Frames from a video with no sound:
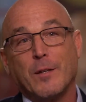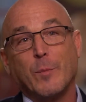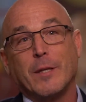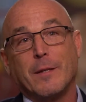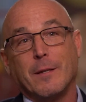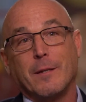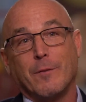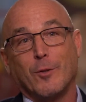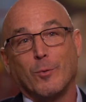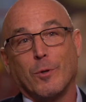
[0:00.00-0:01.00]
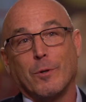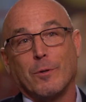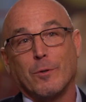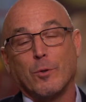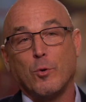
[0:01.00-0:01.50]
to meet the
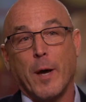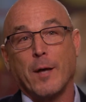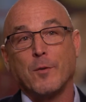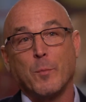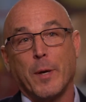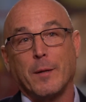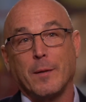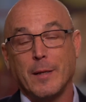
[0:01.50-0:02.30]
individual who hasn't been